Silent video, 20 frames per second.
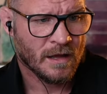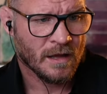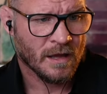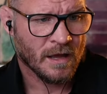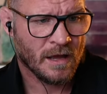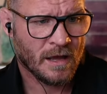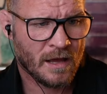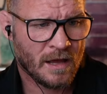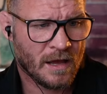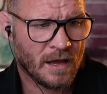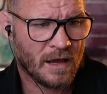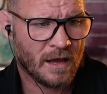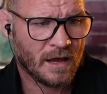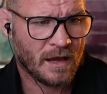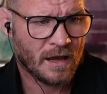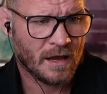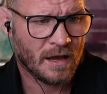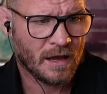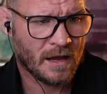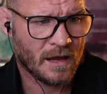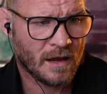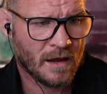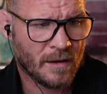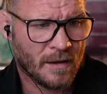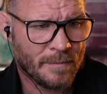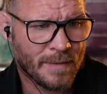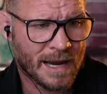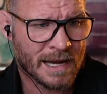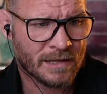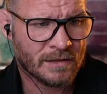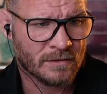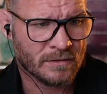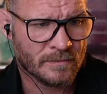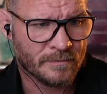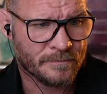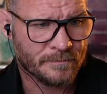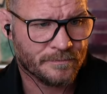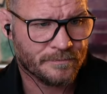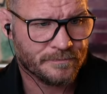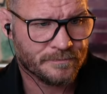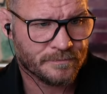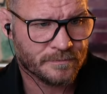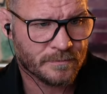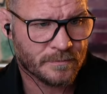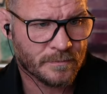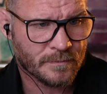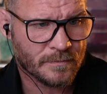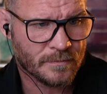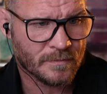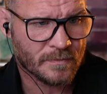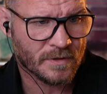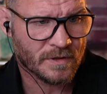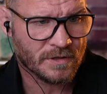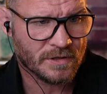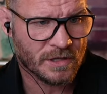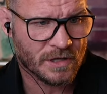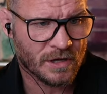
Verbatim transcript: Uh, Michael, you